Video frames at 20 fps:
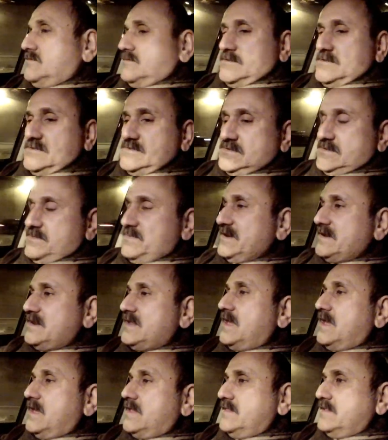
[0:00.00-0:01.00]
just a better
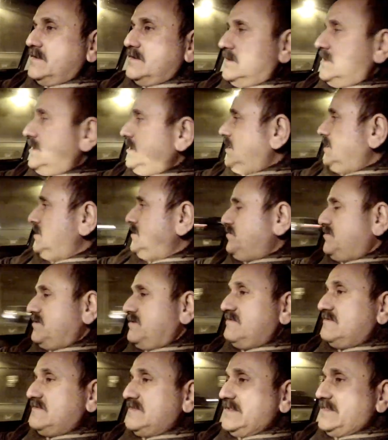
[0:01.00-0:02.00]
car than I had
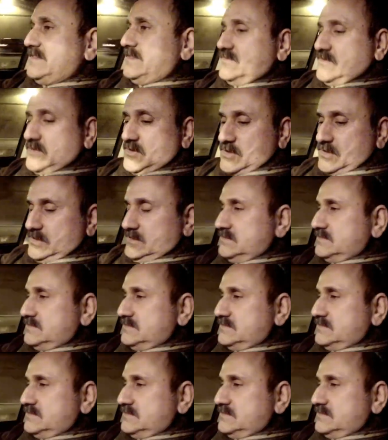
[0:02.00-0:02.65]
previously, that's all.